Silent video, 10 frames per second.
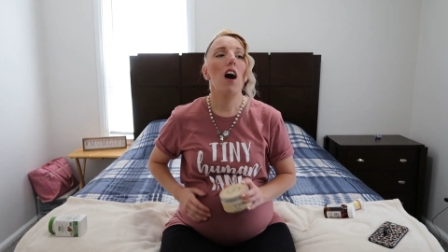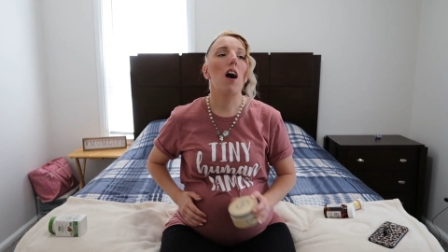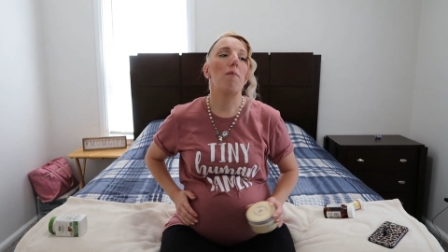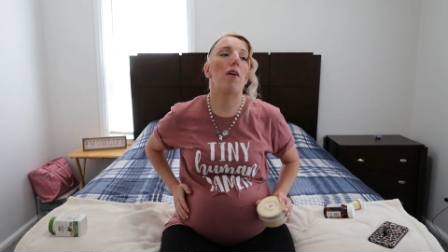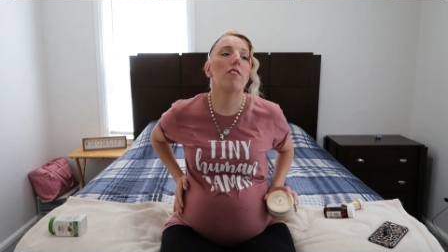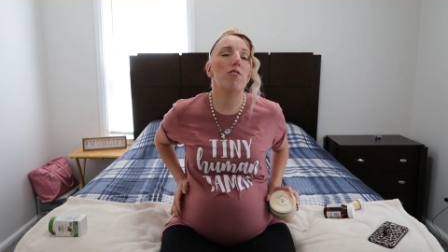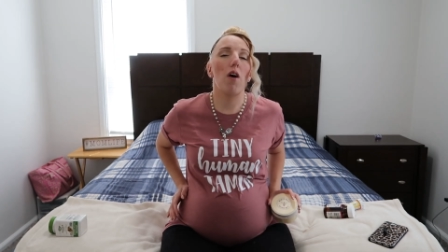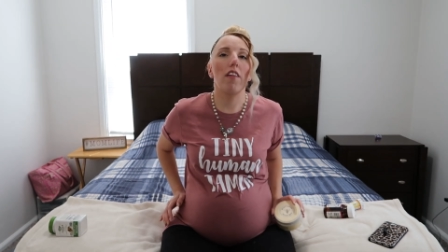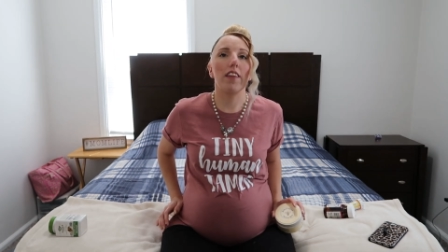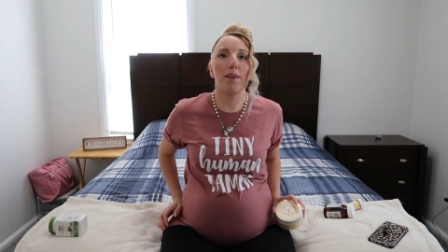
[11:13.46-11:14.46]
um, also
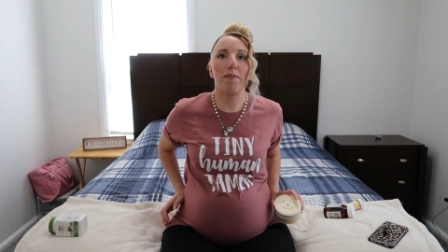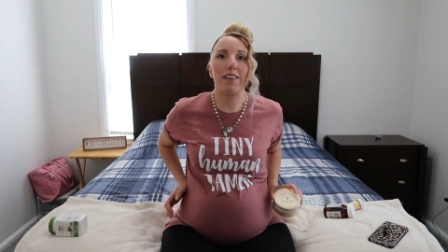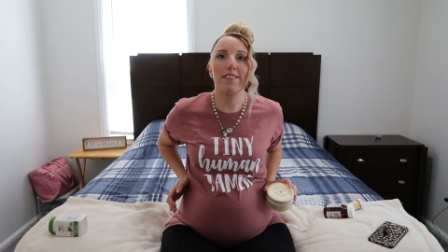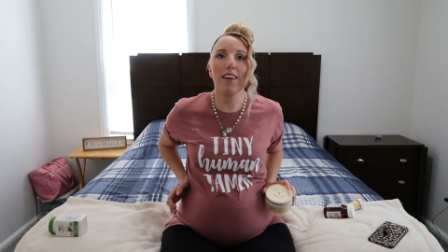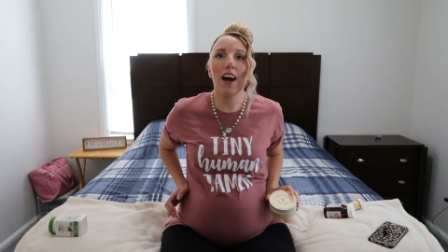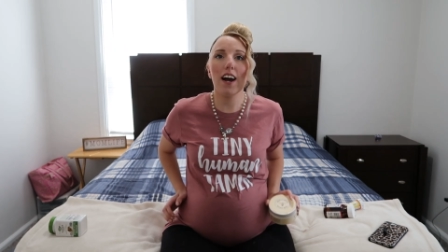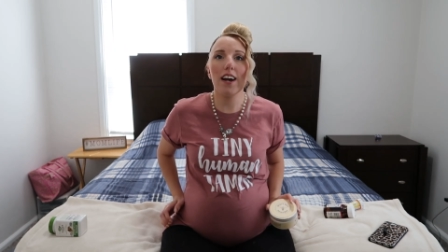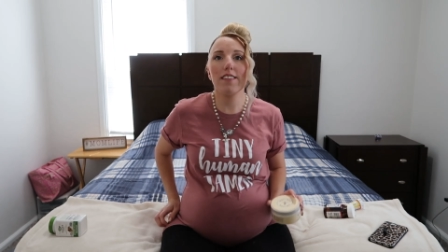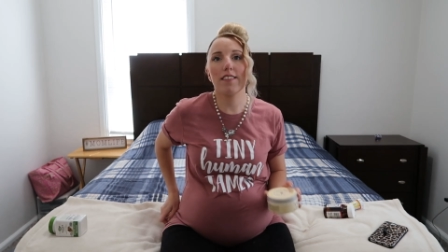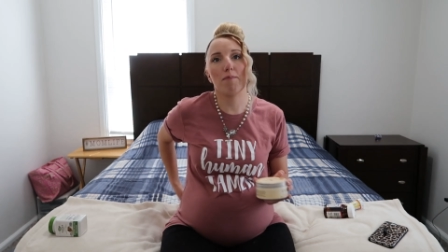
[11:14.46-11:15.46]
on like my
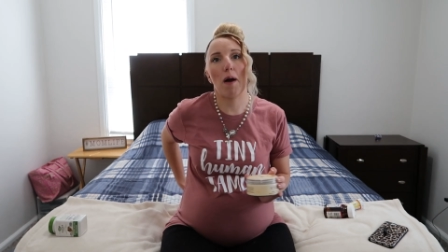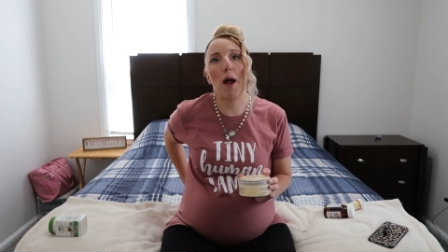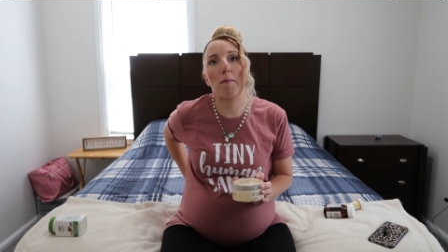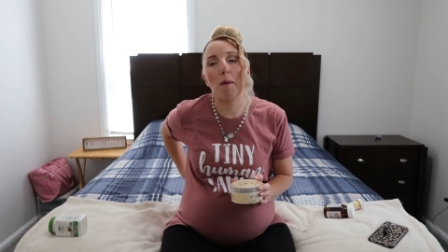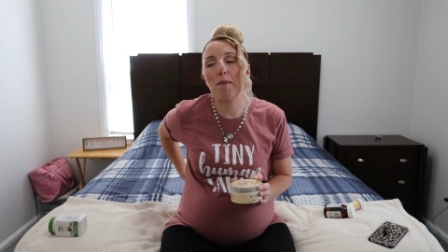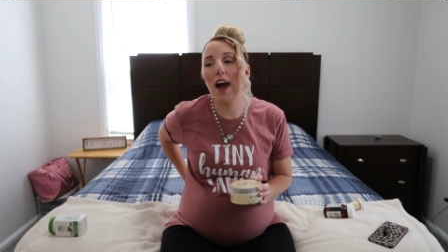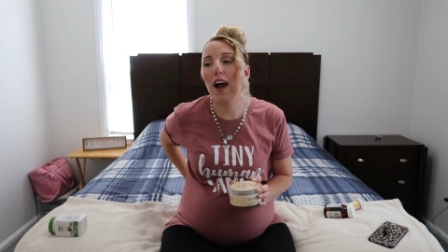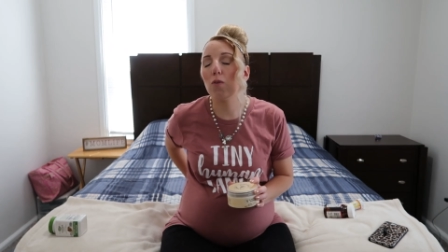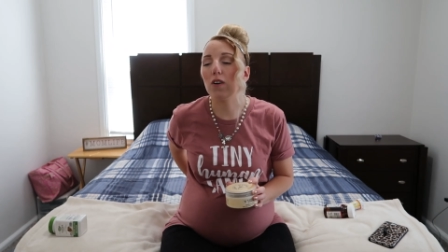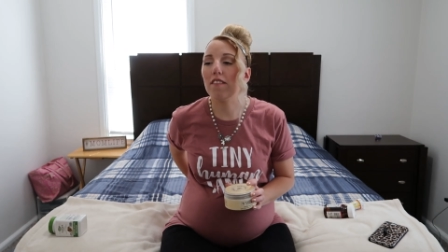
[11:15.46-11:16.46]
sides and my, on my
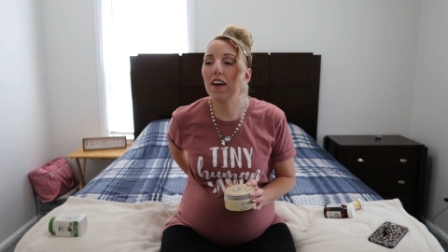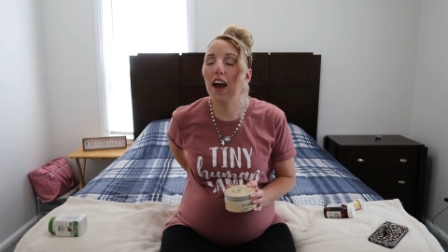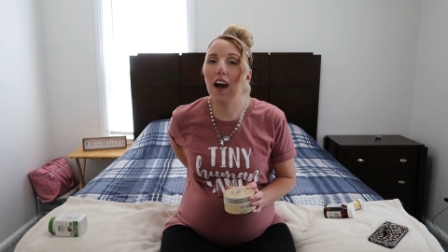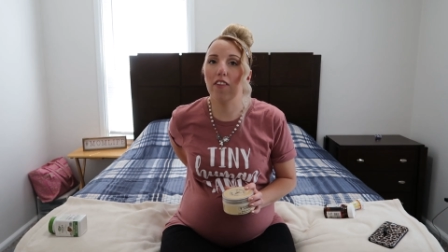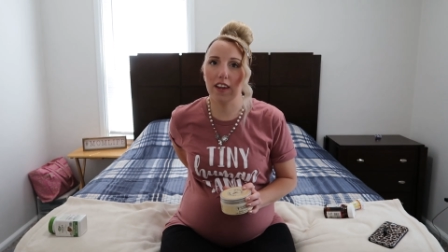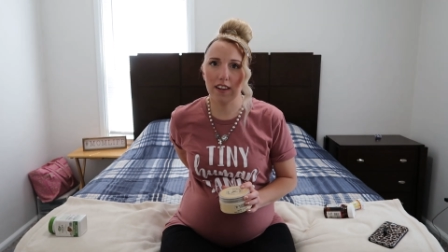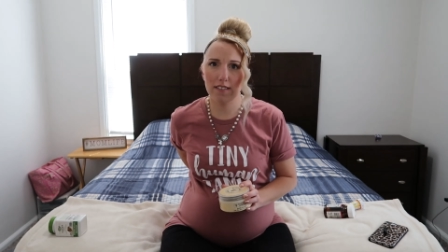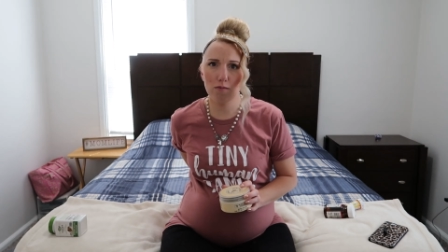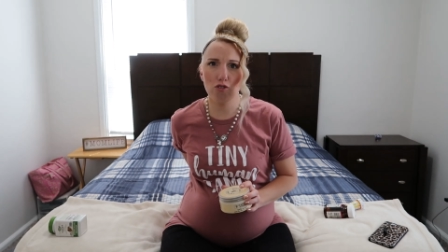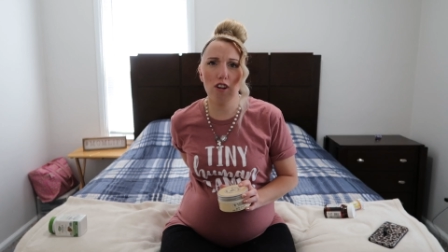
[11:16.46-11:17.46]
back where I've had like
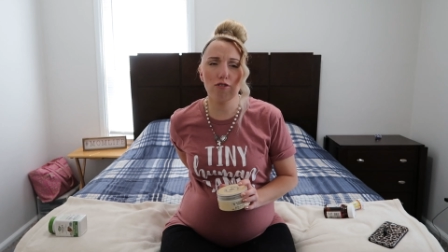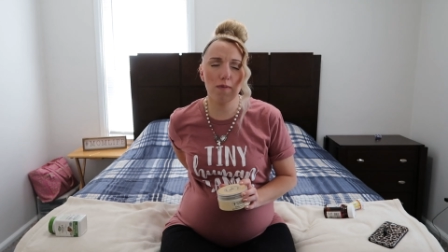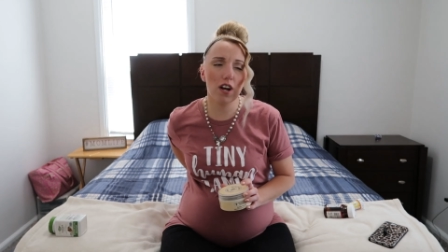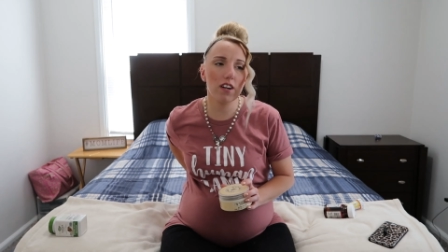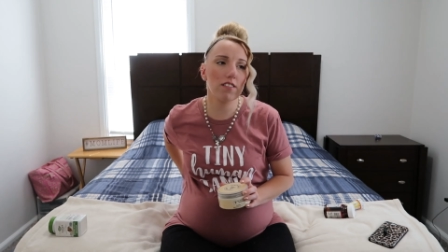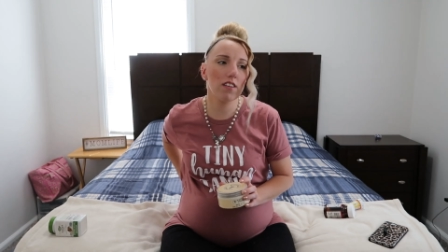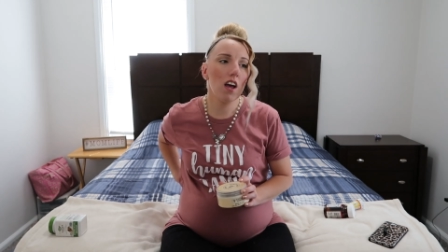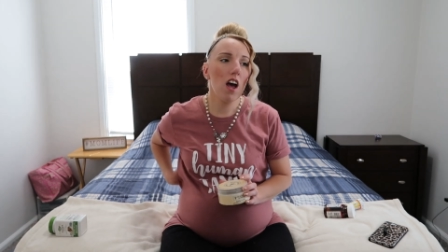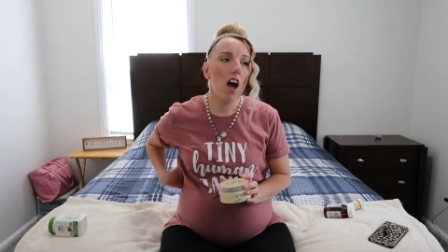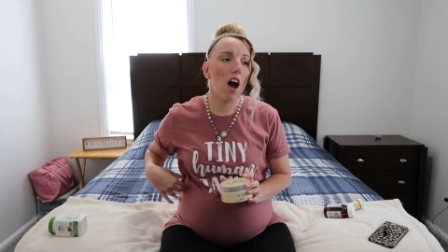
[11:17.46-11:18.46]
some stretch marks
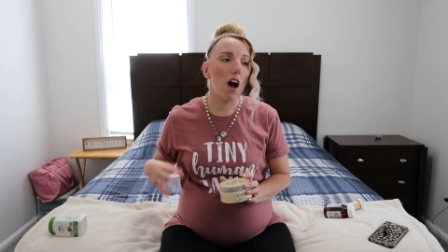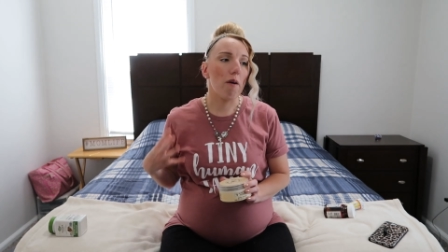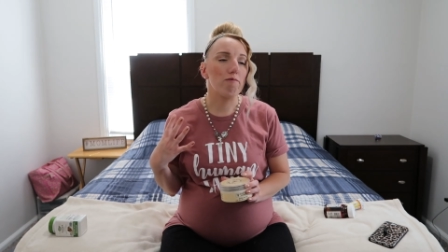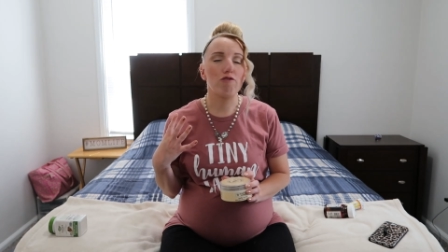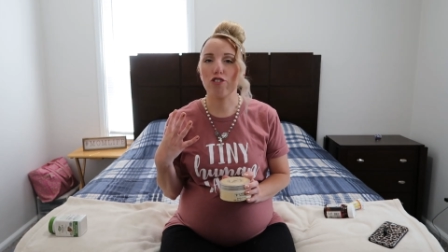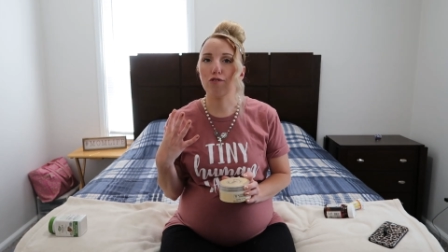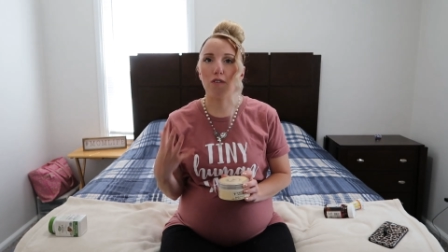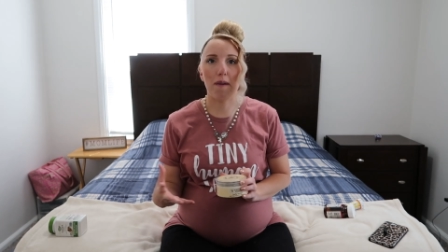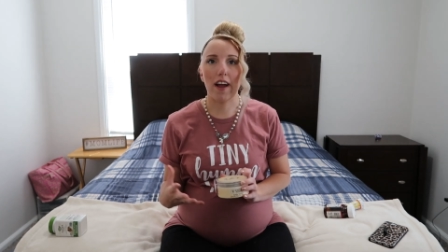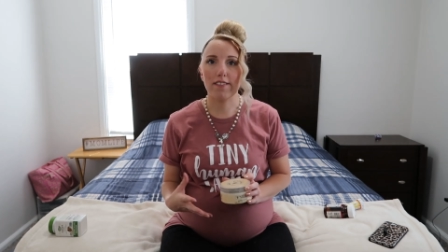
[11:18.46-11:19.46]
um, just
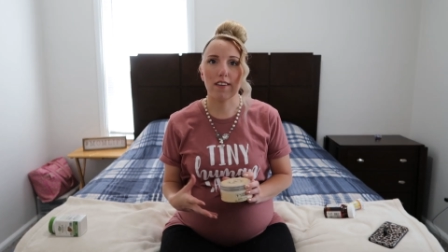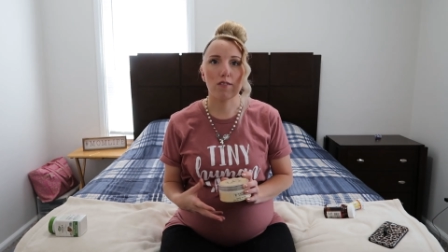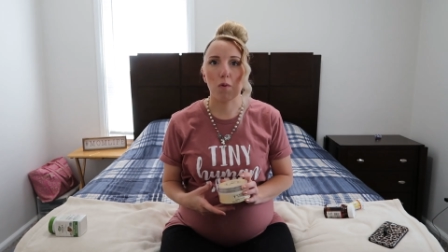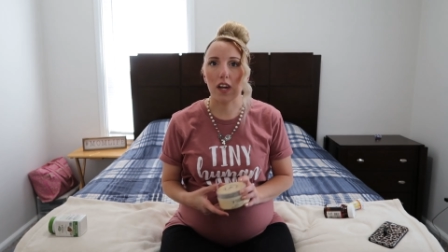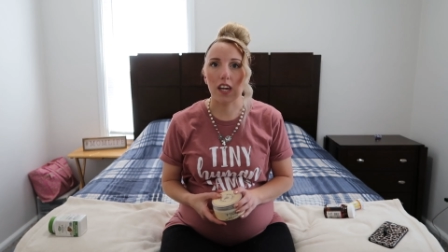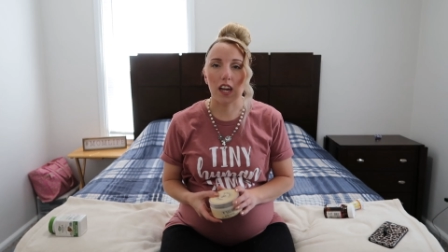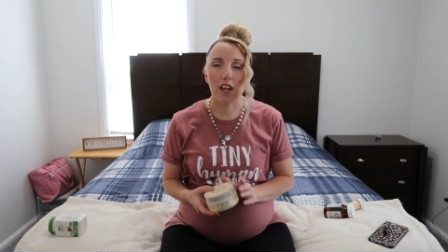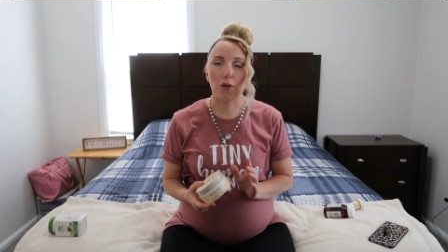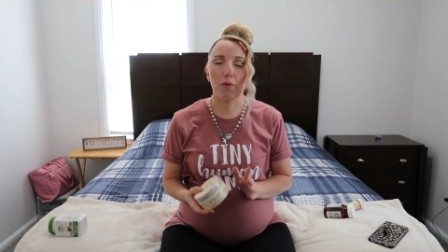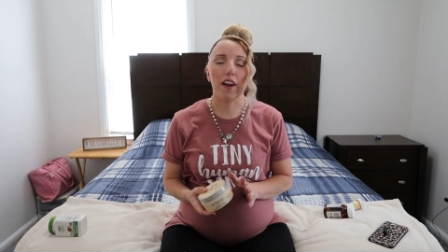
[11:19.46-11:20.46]
from excess weight
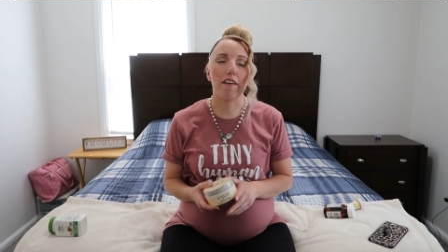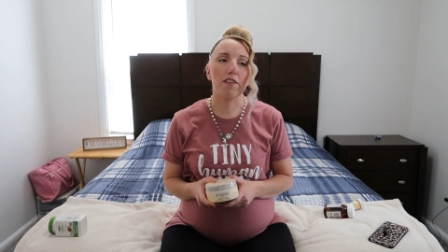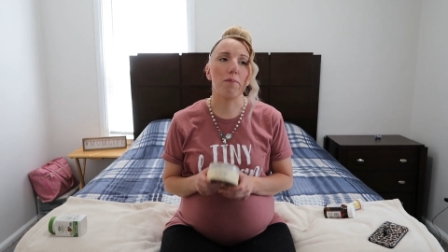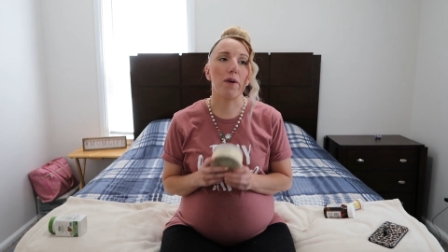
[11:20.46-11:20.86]
gain or whatever.